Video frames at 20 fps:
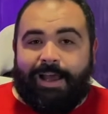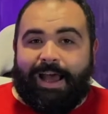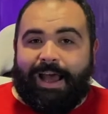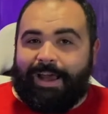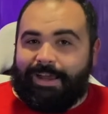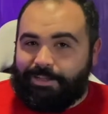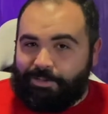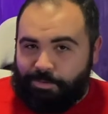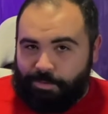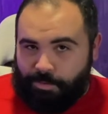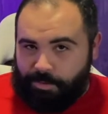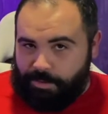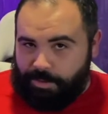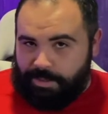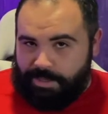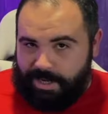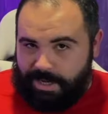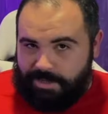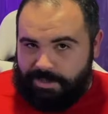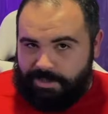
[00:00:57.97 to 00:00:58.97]
I
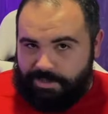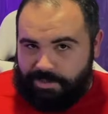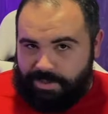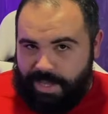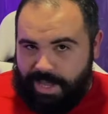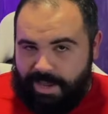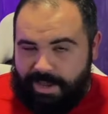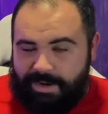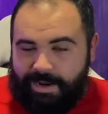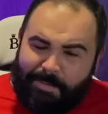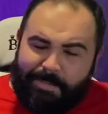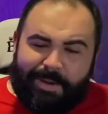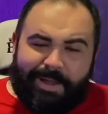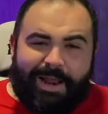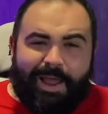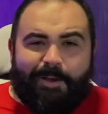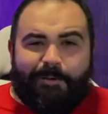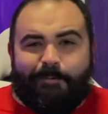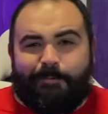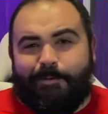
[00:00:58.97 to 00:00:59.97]
totally understand, but
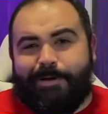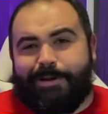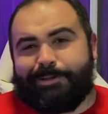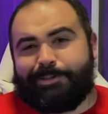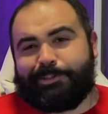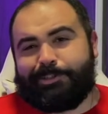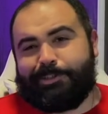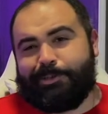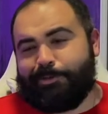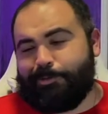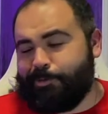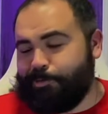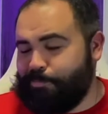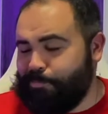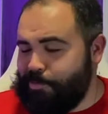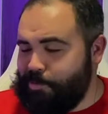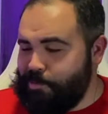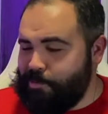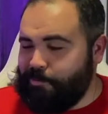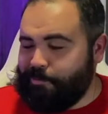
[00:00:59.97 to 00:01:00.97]
I wish those
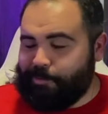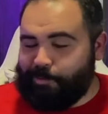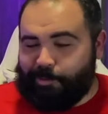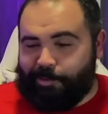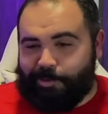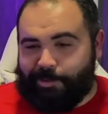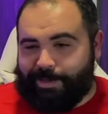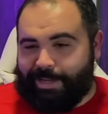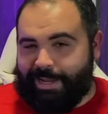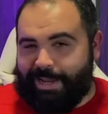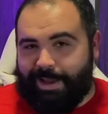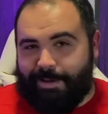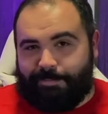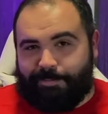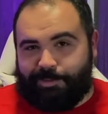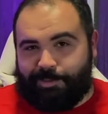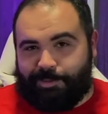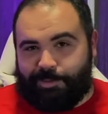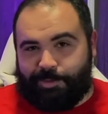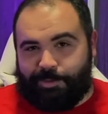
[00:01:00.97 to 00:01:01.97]
beautiful looking
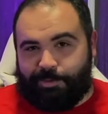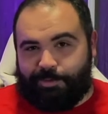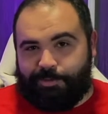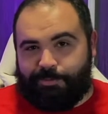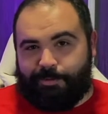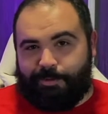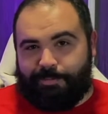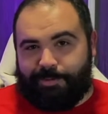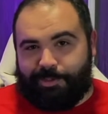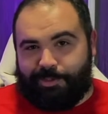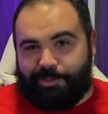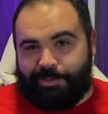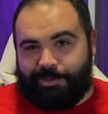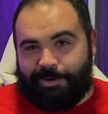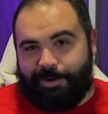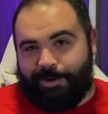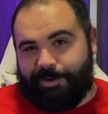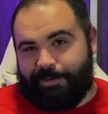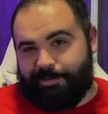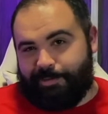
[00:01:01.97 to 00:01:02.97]
episodes from the
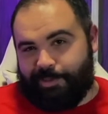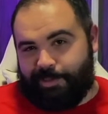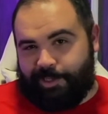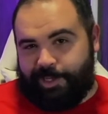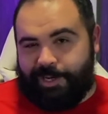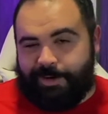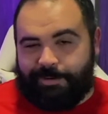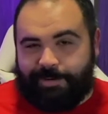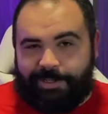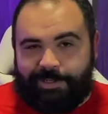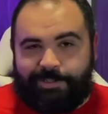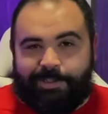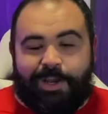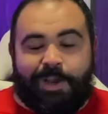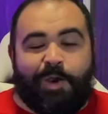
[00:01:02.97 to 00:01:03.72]
start of the series